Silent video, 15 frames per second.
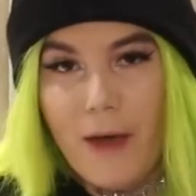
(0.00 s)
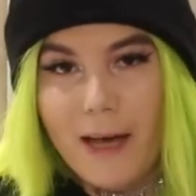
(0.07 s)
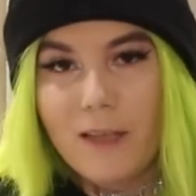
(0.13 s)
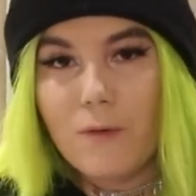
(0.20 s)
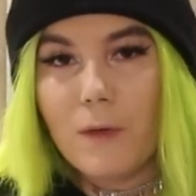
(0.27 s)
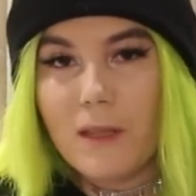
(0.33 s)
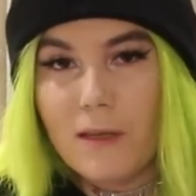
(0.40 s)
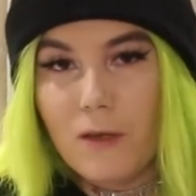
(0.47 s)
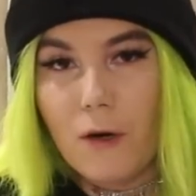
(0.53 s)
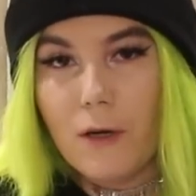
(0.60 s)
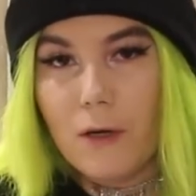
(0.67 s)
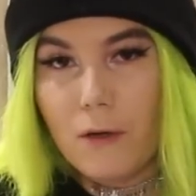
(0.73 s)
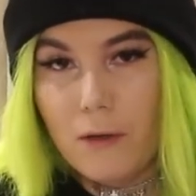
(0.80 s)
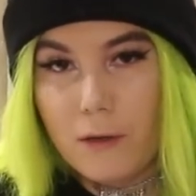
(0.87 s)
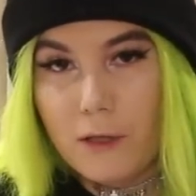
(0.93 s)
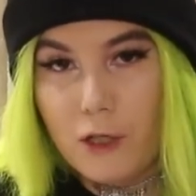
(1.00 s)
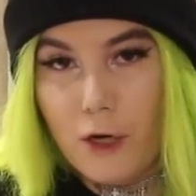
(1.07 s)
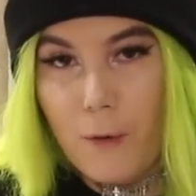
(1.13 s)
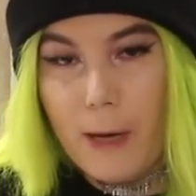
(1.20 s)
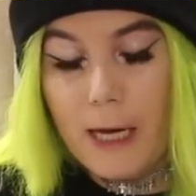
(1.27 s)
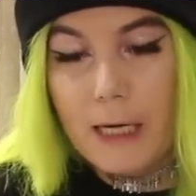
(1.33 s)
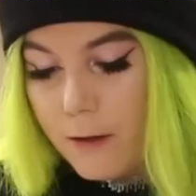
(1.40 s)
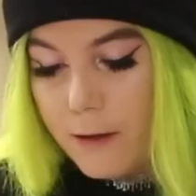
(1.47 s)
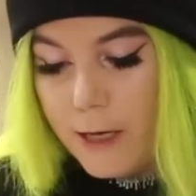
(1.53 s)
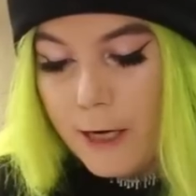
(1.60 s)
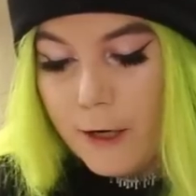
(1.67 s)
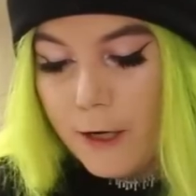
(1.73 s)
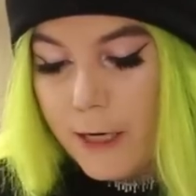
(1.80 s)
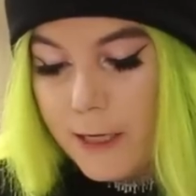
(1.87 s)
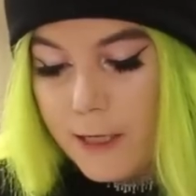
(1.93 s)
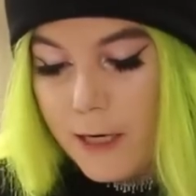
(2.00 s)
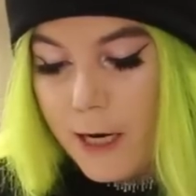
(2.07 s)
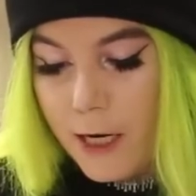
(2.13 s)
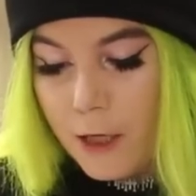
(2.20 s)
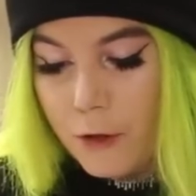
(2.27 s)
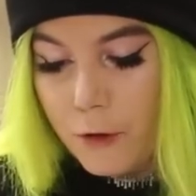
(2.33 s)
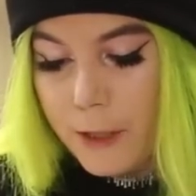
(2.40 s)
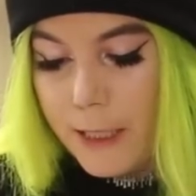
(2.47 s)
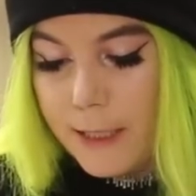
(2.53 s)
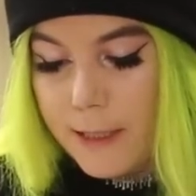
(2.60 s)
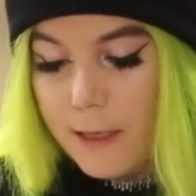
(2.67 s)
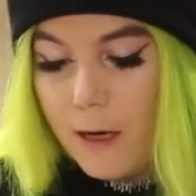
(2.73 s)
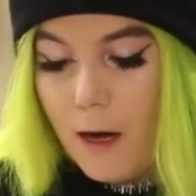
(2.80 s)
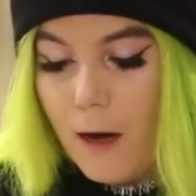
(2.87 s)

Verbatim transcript: That's what this article is doing. There is an increase